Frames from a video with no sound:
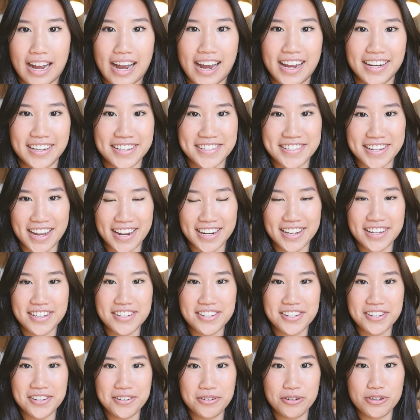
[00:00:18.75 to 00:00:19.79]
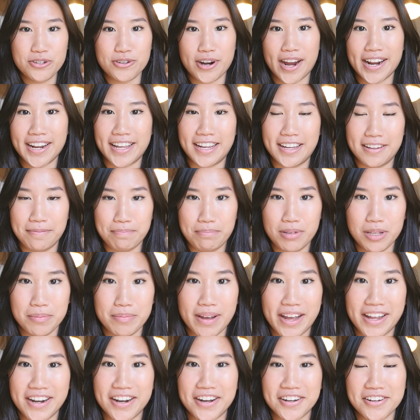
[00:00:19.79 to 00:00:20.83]
I decided to try to
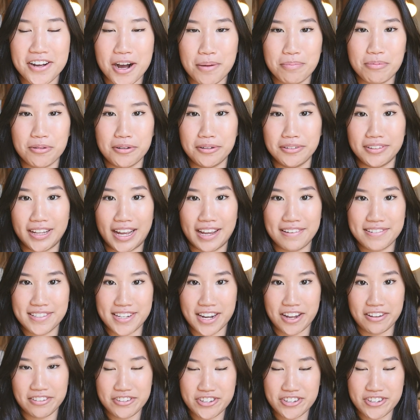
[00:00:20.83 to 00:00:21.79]
implement a couple lifestyle